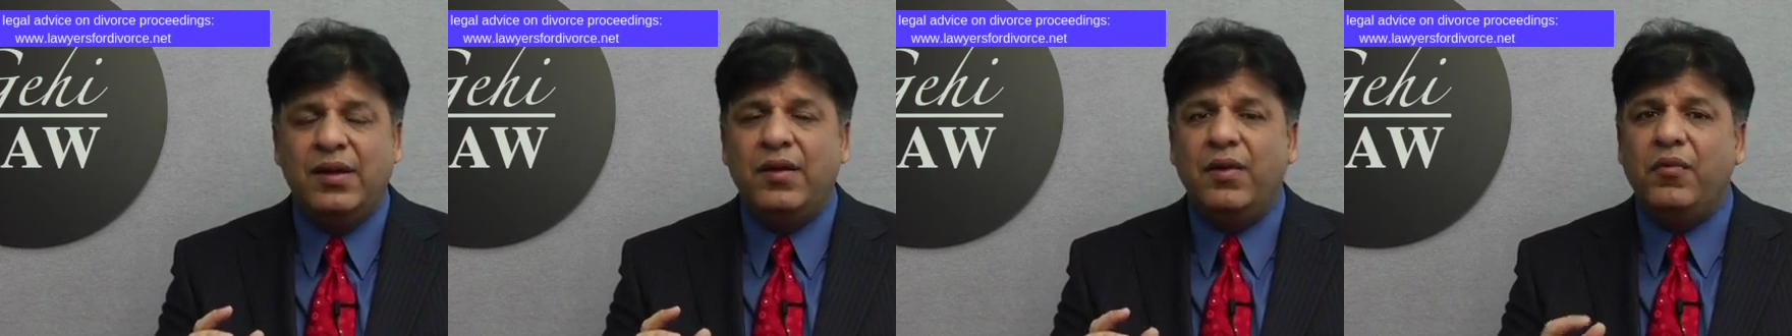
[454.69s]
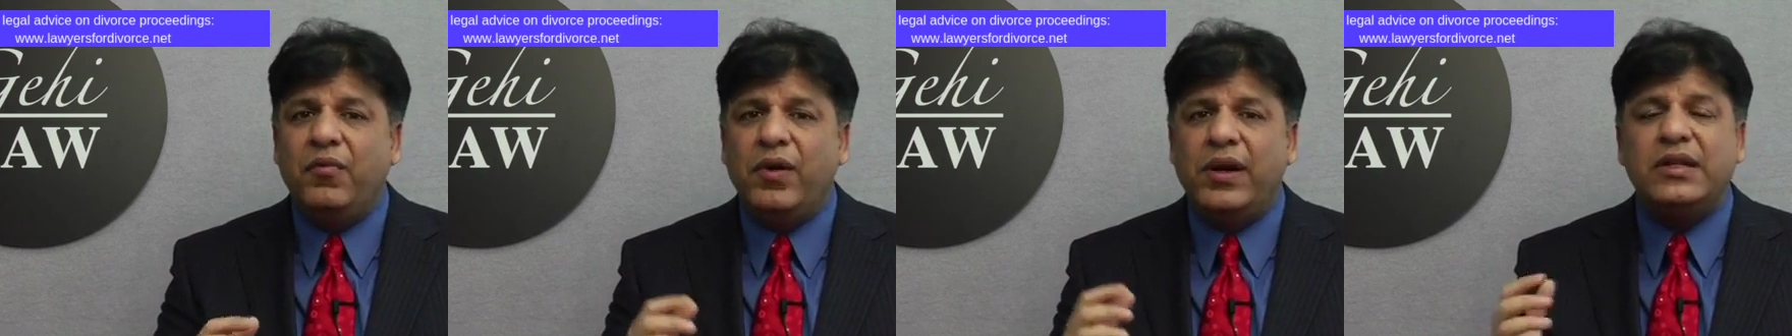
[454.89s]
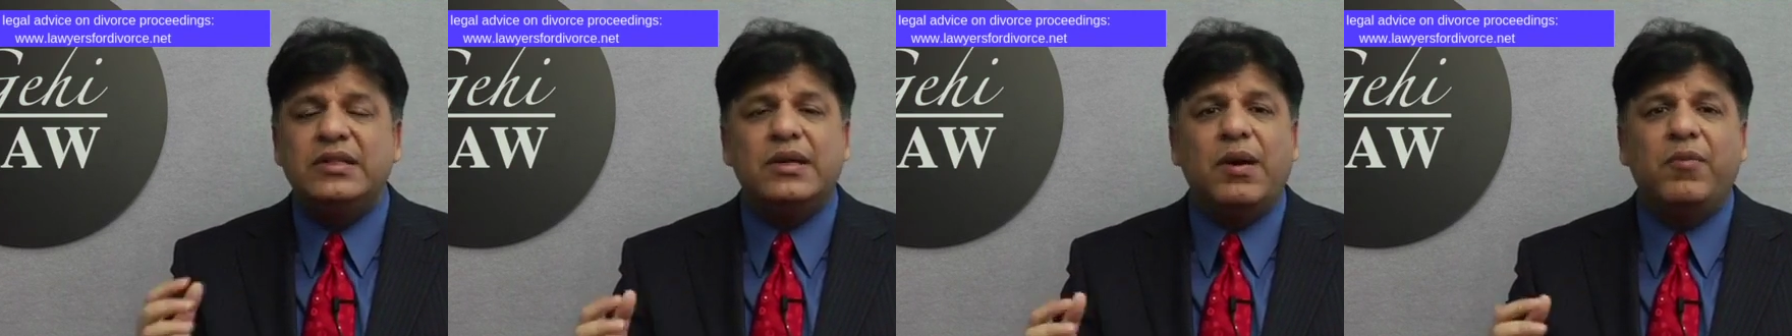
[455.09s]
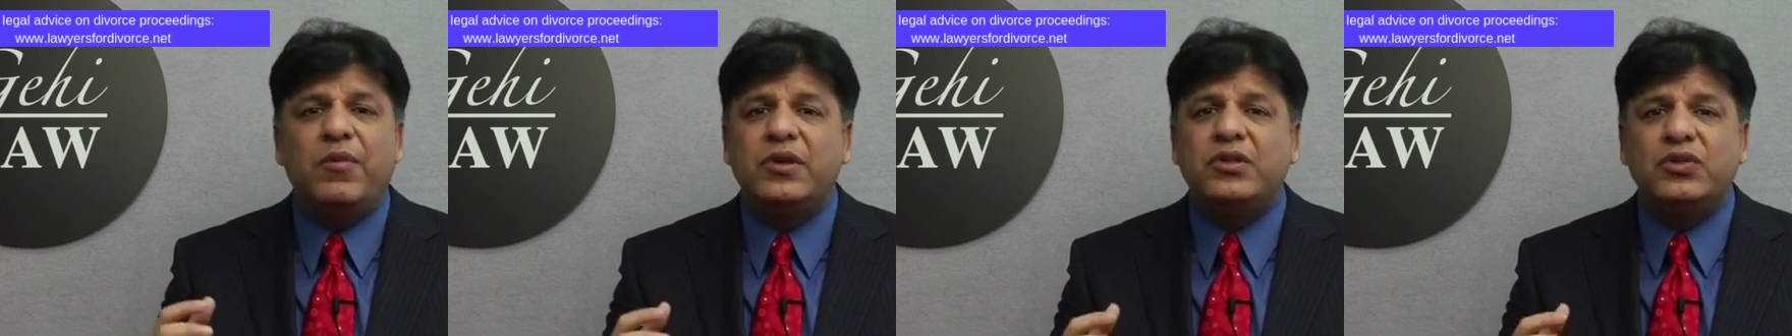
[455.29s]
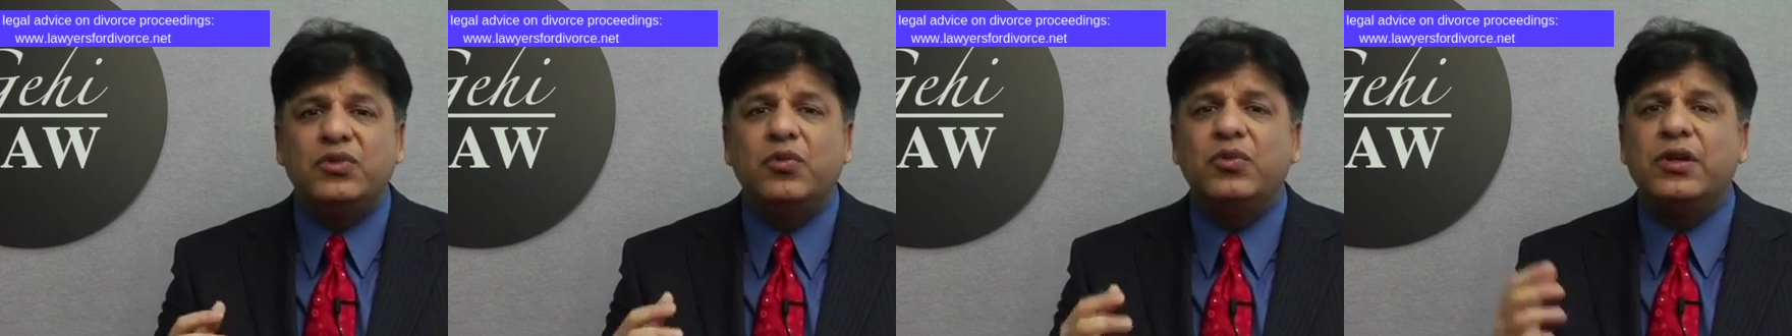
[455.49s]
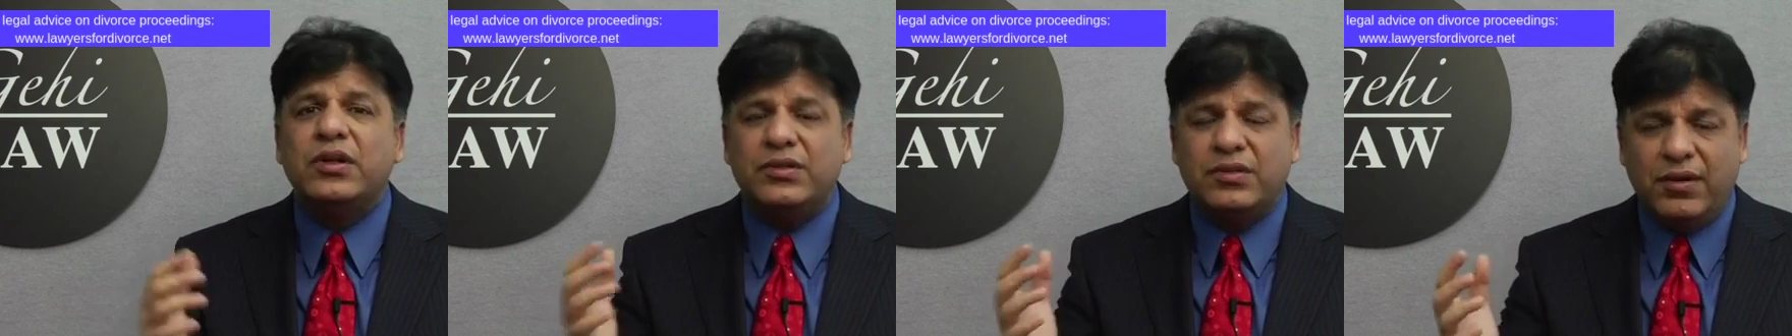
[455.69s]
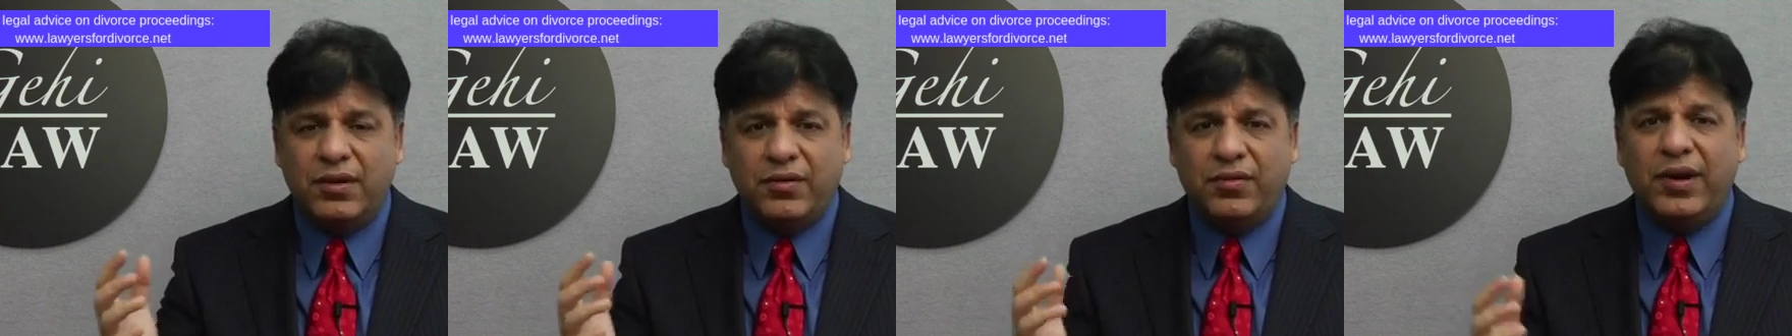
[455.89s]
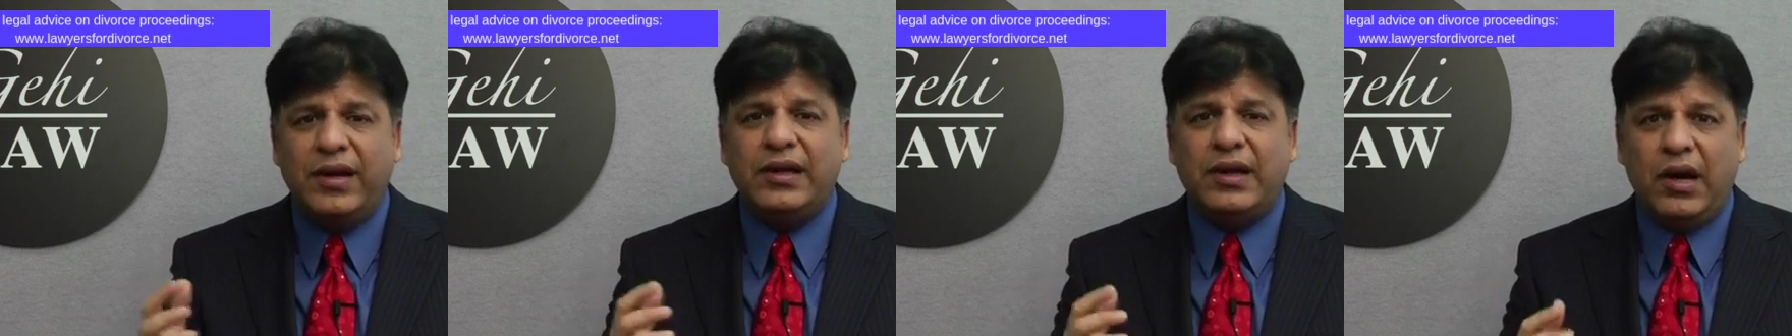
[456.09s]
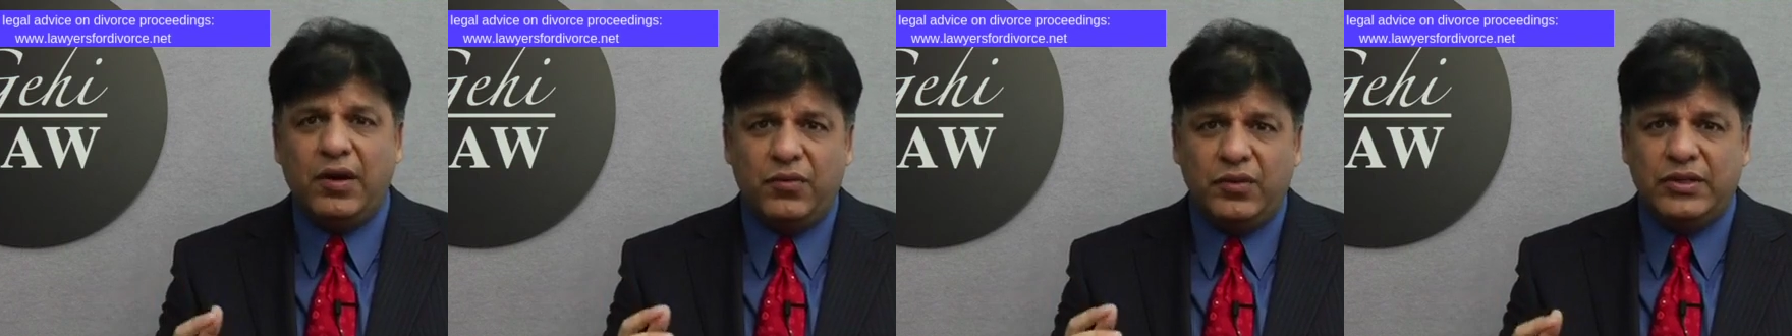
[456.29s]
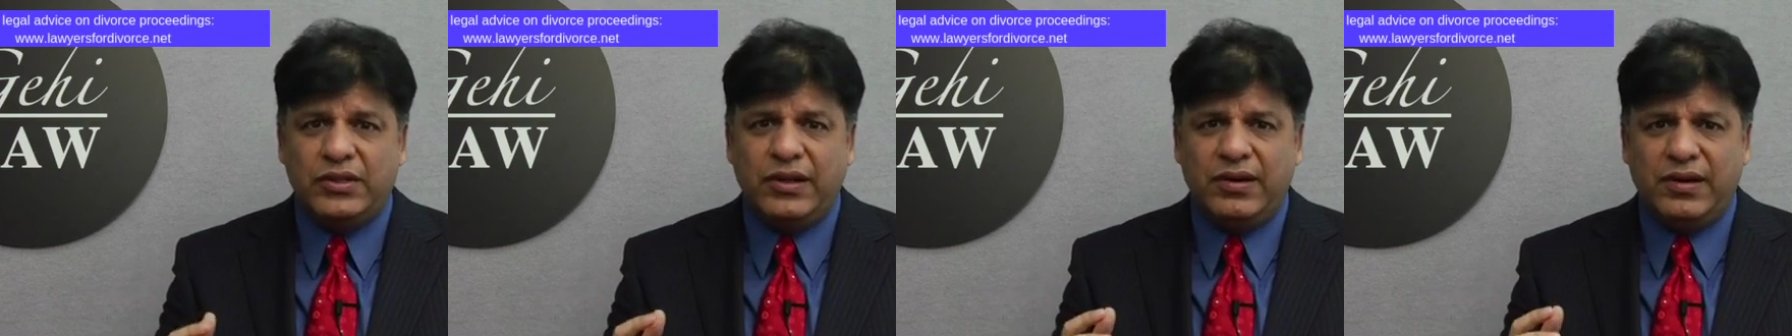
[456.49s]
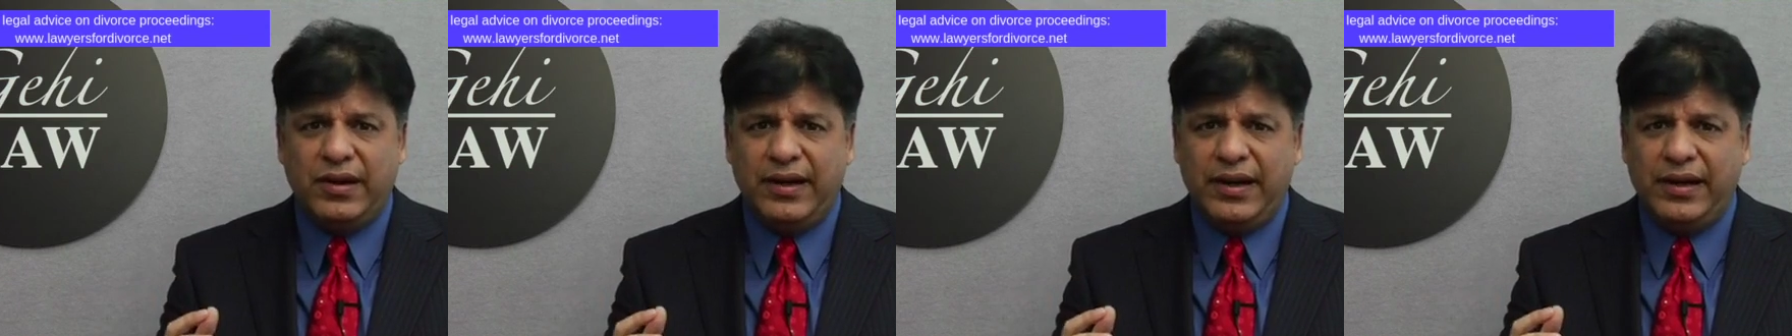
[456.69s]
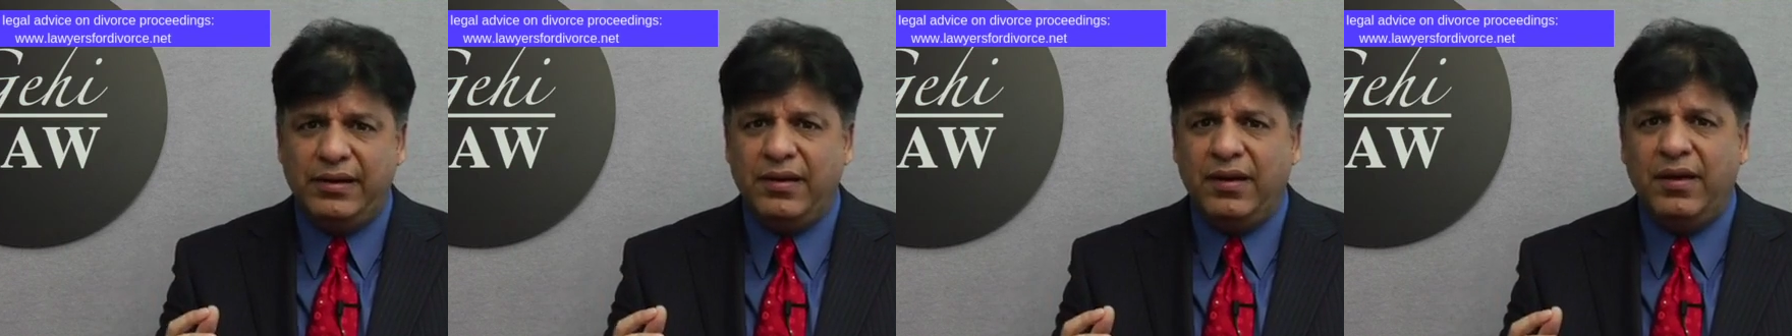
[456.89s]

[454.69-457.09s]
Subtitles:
wherein someone's 2 years green card was denied.